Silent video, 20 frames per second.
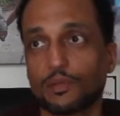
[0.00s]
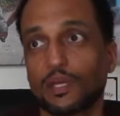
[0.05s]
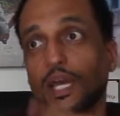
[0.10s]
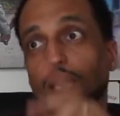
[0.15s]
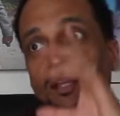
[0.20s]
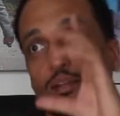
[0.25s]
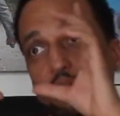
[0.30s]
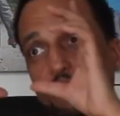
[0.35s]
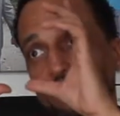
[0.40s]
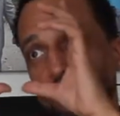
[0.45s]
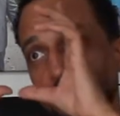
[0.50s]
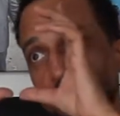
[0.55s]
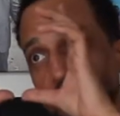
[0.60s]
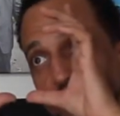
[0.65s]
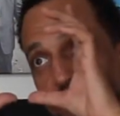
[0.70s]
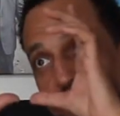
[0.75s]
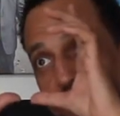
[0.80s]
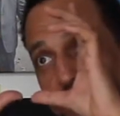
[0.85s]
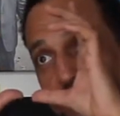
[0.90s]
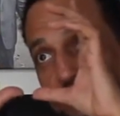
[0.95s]
you had to
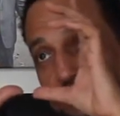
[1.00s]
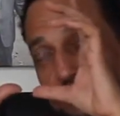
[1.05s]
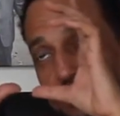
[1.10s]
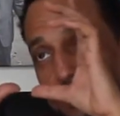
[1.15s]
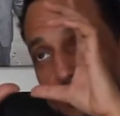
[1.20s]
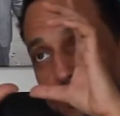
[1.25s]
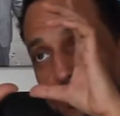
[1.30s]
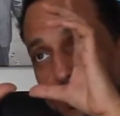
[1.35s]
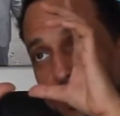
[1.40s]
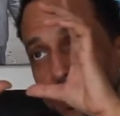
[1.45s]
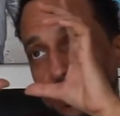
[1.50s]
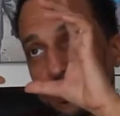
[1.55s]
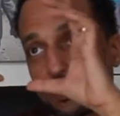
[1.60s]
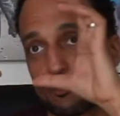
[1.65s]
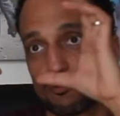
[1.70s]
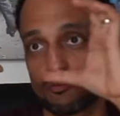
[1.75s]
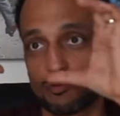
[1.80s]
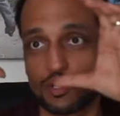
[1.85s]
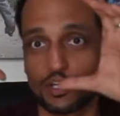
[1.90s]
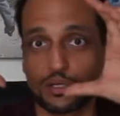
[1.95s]
focus on something and
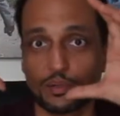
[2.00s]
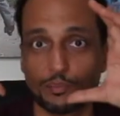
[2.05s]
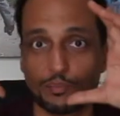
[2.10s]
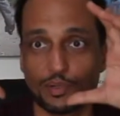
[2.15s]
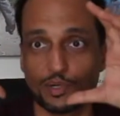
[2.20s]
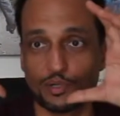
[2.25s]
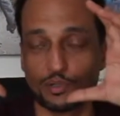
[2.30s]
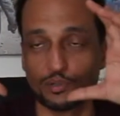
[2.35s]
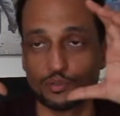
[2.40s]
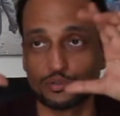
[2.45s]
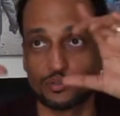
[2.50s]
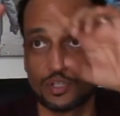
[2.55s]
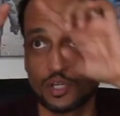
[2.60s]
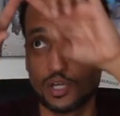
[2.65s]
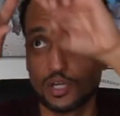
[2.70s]
then recompose